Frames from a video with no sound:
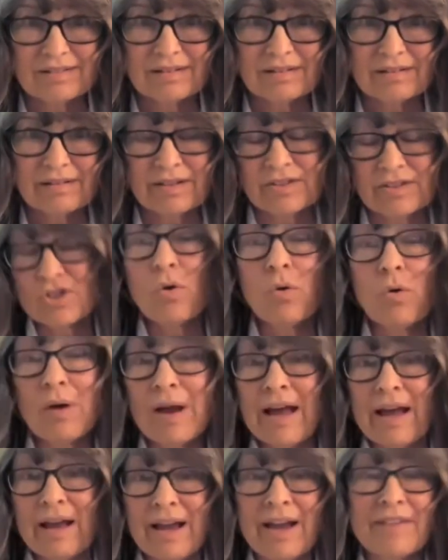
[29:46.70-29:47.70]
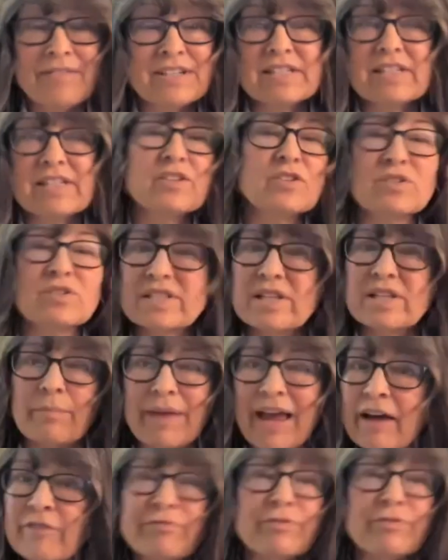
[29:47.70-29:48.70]
And so obviously there's
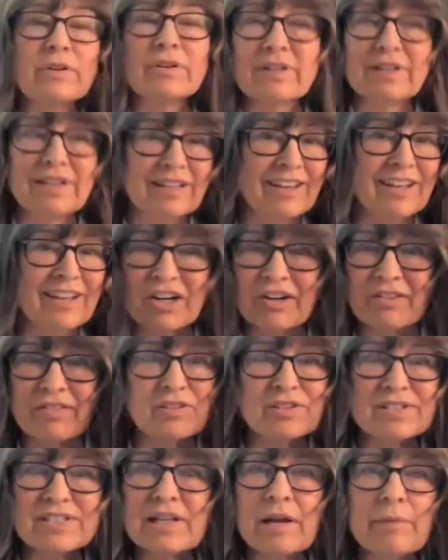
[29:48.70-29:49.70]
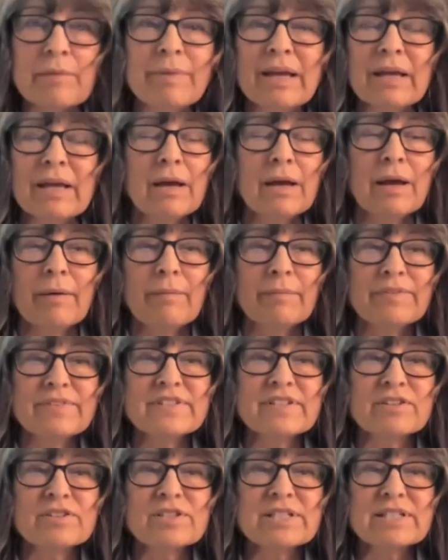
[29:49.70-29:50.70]
some effort in there. There's some
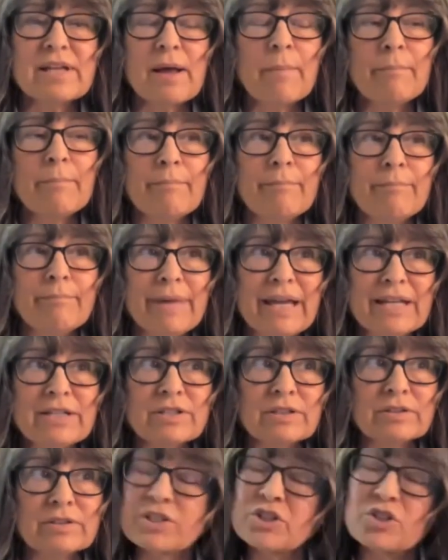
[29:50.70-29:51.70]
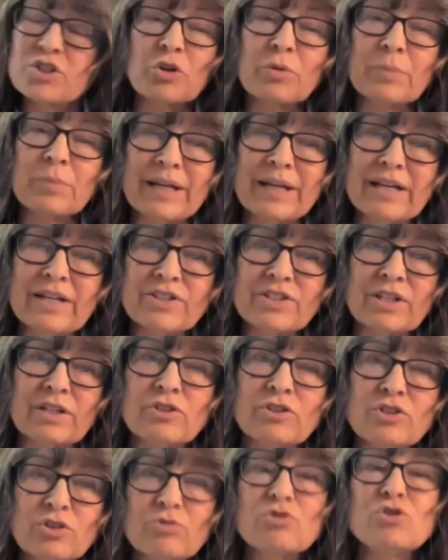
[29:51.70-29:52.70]
mental
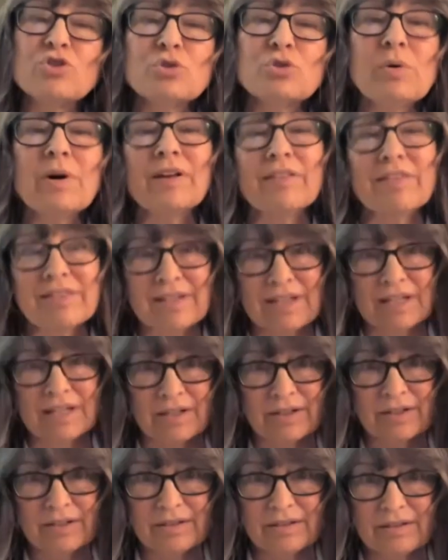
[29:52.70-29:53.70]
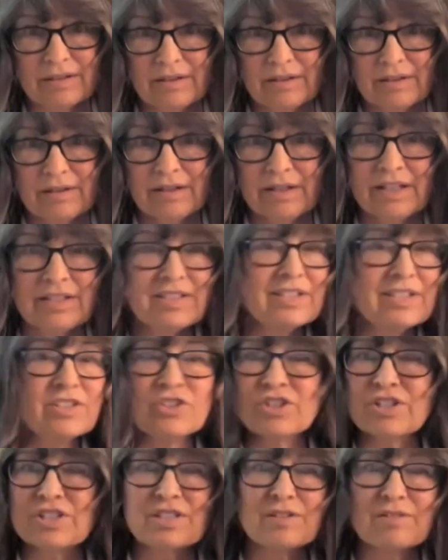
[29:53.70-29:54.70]
determination to do a thing. It
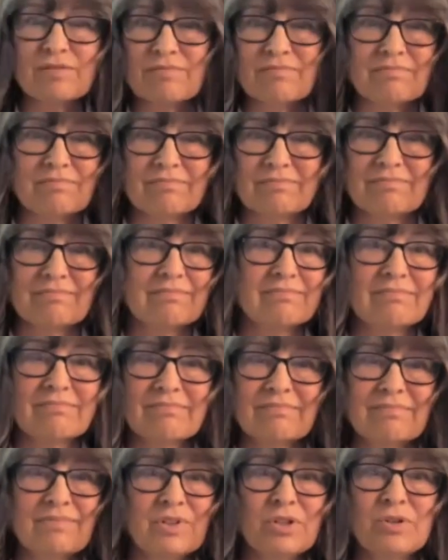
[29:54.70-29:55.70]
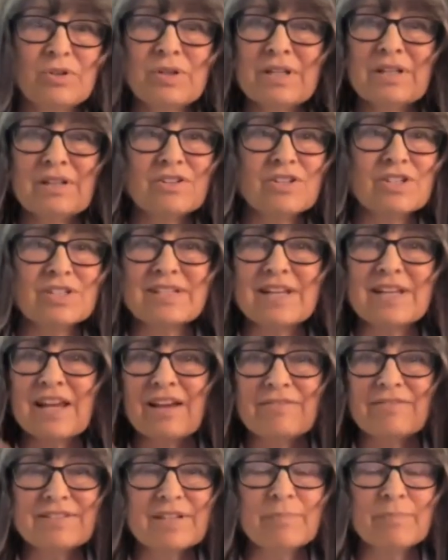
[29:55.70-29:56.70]
didn't just you didn't just
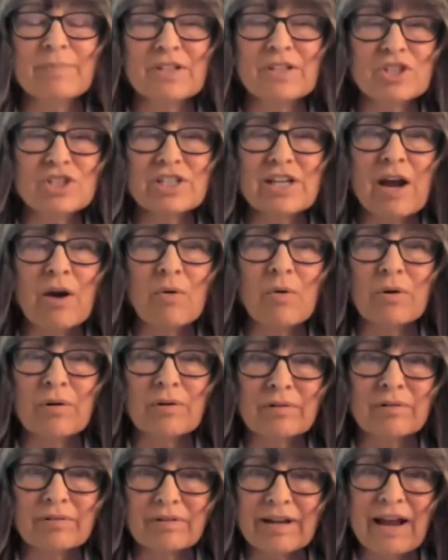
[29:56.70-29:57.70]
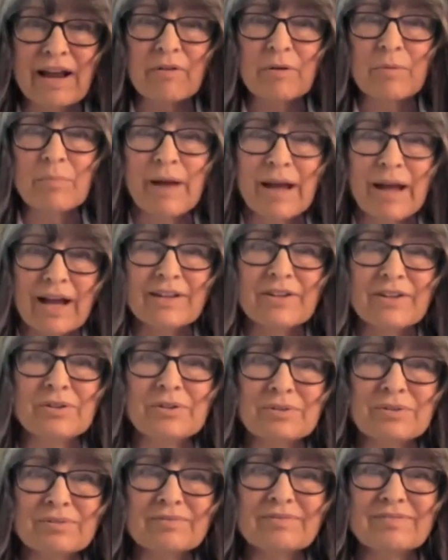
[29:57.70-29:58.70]
have something shower down upon
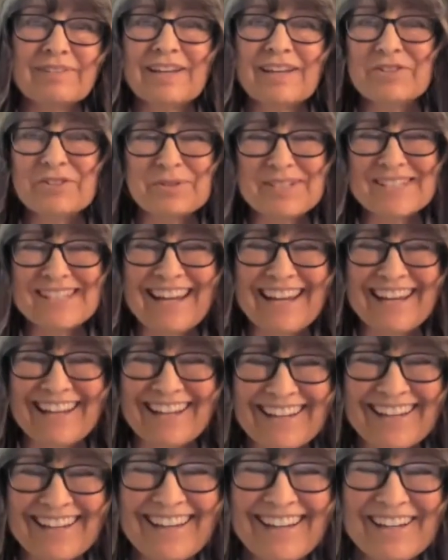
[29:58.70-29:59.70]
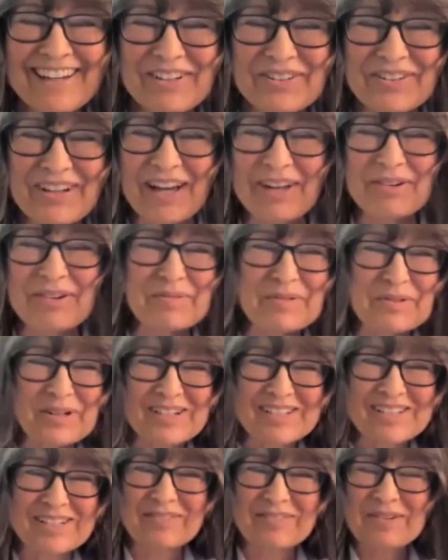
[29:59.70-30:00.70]
you, as you're saying. You got
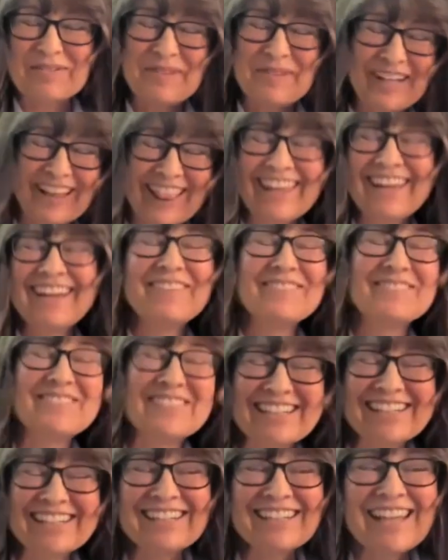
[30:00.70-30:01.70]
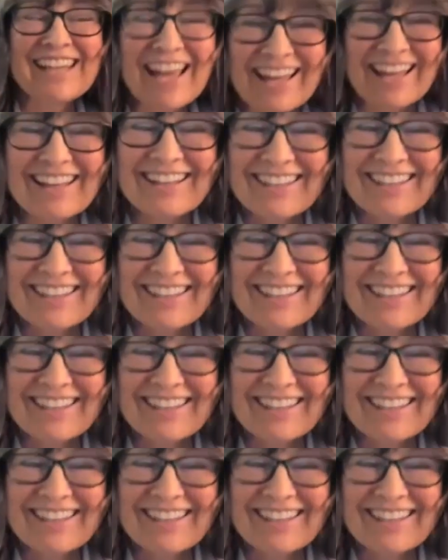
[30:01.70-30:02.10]
awards every month. But yeah.